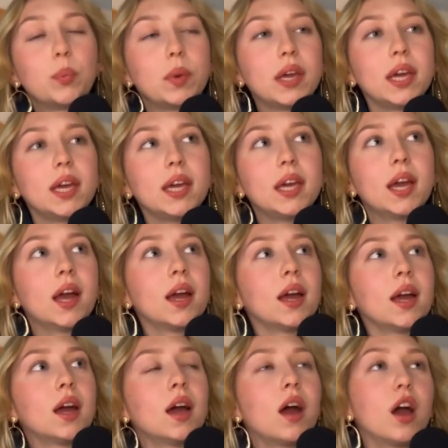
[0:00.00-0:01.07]
be
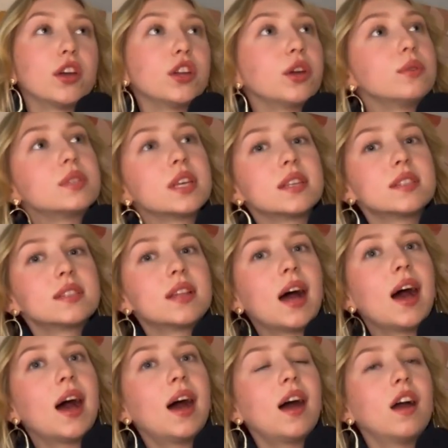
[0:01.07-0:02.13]
I noticed
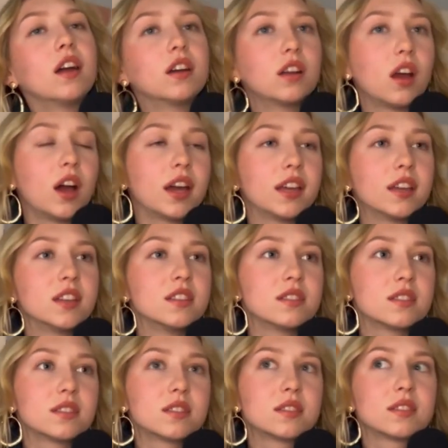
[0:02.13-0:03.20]
that a
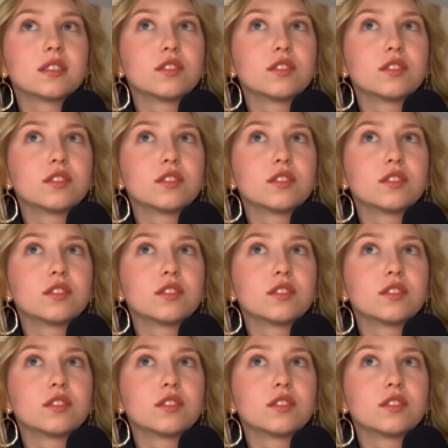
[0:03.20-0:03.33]
client's